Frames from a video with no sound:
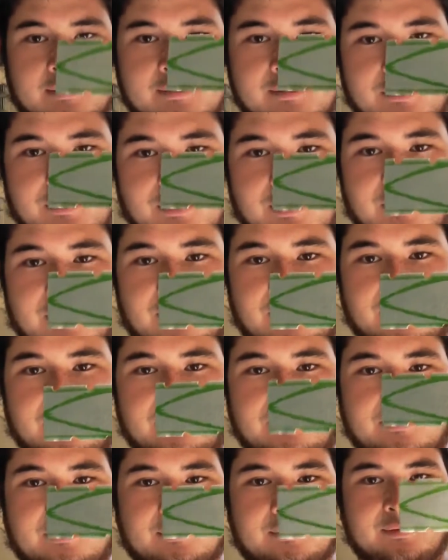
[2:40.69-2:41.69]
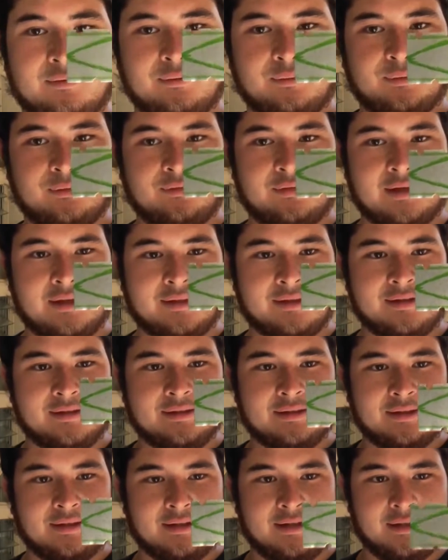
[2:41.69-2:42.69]
So here we've got this
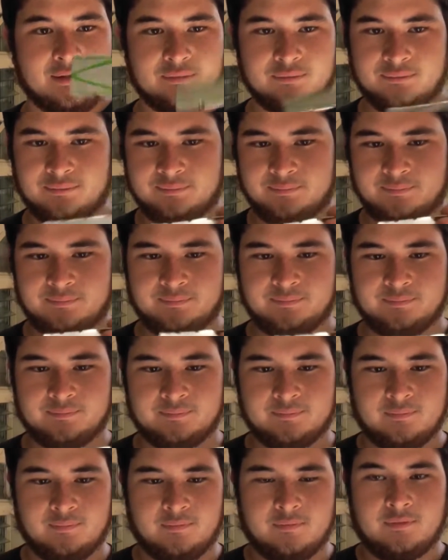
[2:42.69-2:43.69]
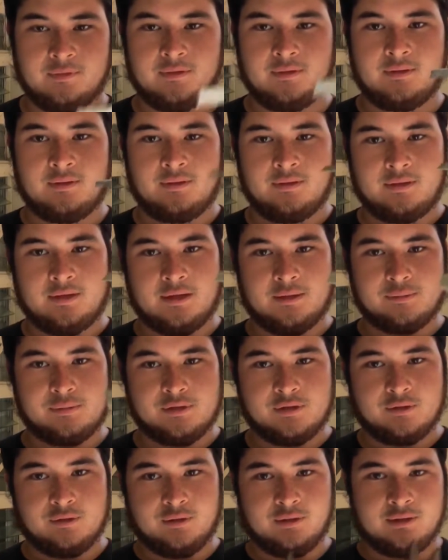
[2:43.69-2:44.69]
cut out. Now I'm
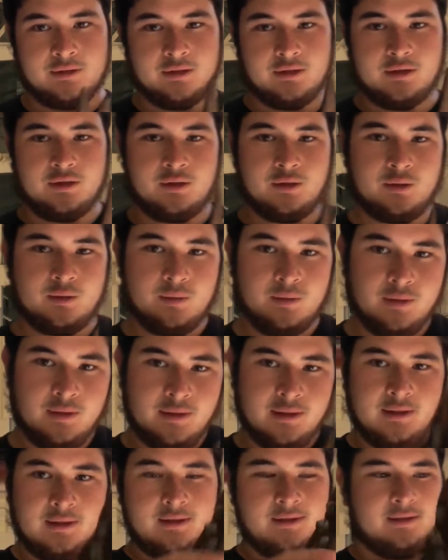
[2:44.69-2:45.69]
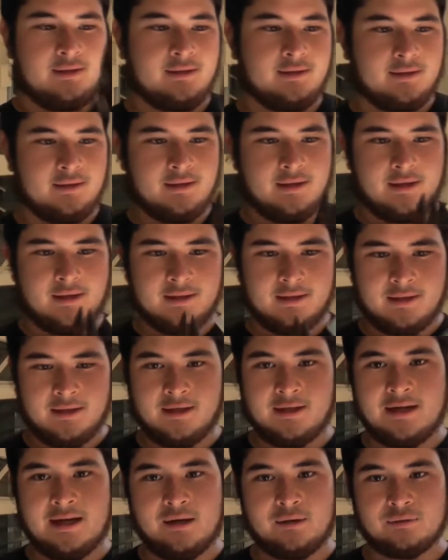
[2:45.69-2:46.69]
just going to go and cut
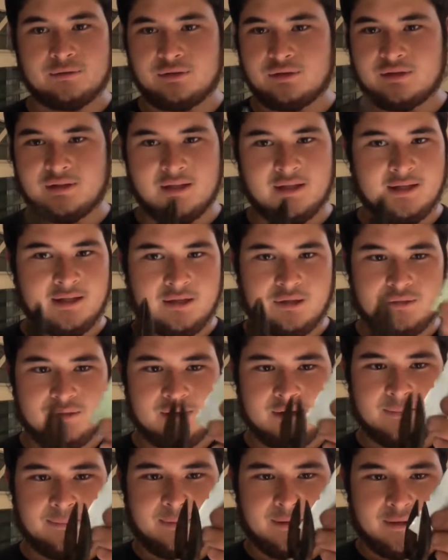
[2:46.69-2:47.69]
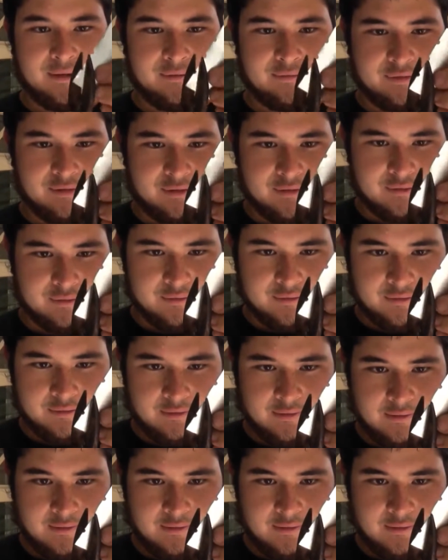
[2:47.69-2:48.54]
it out just like using a pair of scissors.